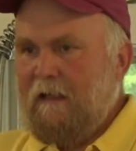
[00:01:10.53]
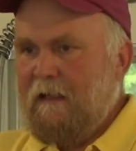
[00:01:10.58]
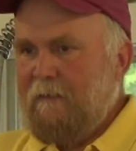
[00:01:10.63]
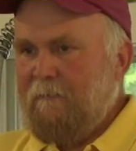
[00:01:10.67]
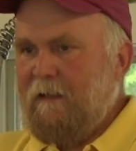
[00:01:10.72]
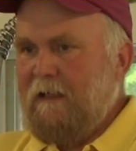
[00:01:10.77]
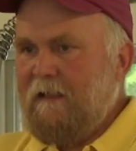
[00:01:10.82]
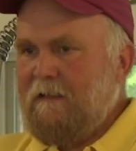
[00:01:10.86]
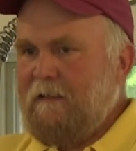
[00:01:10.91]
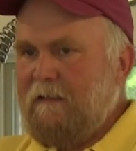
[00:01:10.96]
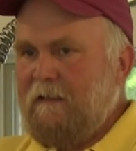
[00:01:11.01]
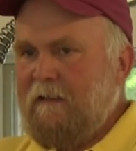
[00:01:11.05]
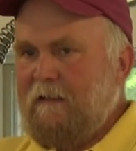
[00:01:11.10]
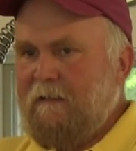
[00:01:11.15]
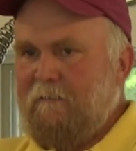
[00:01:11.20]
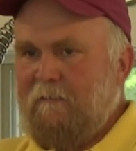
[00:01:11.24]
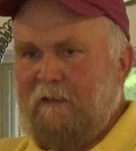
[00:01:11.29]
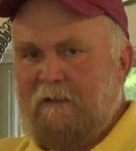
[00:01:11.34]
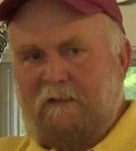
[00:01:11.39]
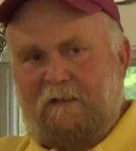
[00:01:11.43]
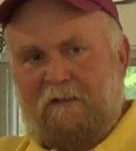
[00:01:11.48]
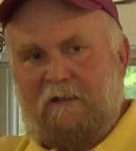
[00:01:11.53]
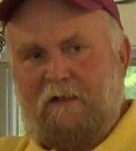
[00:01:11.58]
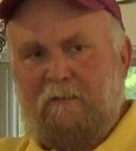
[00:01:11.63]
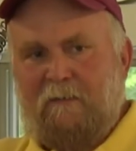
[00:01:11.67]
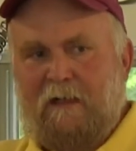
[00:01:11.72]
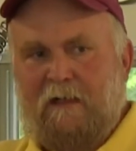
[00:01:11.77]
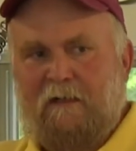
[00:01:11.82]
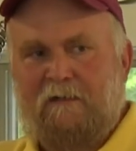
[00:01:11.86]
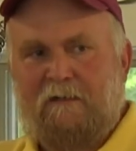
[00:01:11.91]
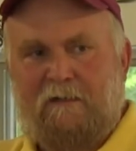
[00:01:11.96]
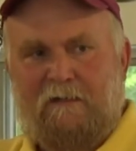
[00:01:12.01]
And basically, when the snow
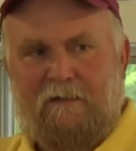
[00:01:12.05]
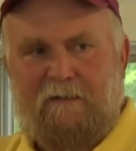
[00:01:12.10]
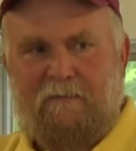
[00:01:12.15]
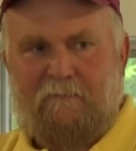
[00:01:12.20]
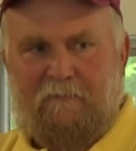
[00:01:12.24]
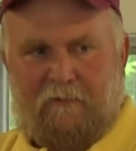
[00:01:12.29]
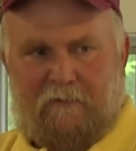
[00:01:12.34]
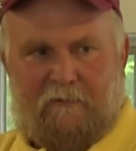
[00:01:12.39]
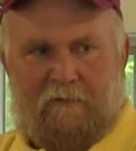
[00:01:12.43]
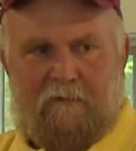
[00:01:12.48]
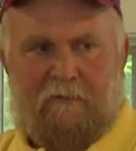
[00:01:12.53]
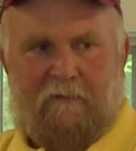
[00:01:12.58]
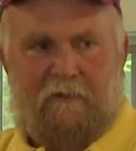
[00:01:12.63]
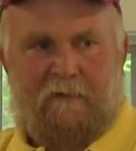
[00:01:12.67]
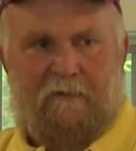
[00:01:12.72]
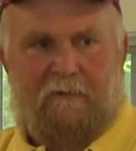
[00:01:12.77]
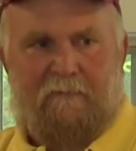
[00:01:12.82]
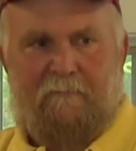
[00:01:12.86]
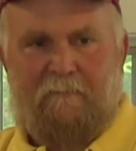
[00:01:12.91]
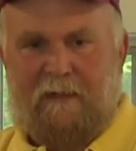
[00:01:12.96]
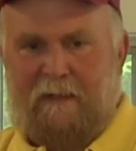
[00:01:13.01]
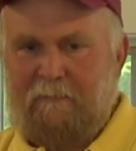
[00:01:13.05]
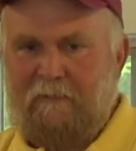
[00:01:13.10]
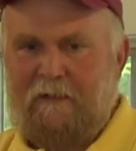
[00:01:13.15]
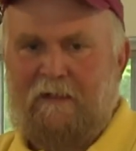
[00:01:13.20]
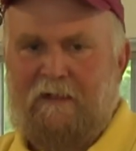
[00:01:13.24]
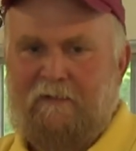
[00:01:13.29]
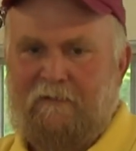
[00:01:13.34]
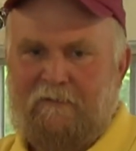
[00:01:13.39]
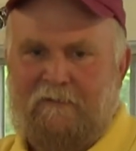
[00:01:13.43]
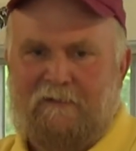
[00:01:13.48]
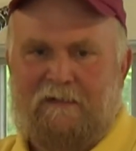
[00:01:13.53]
melts further north, maybe
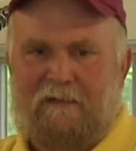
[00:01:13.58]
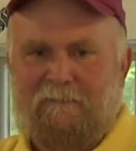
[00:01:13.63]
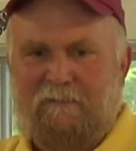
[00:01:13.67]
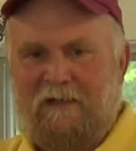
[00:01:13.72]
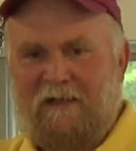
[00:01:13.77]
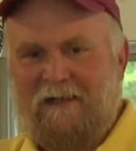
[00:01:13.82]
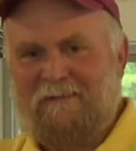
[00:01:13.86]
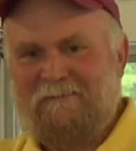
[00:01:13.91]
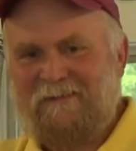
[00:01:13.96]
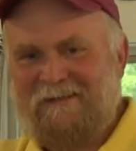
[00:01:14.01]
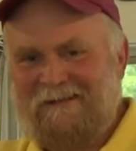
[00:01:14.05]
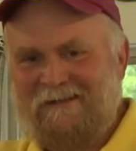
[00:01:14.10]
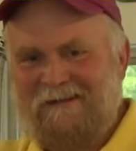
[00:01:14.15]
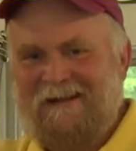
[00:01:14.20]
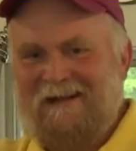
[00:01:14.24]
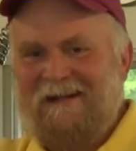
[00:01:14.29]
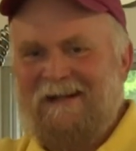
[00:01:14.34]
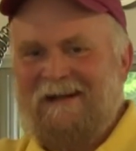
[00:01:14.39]
here sometimes,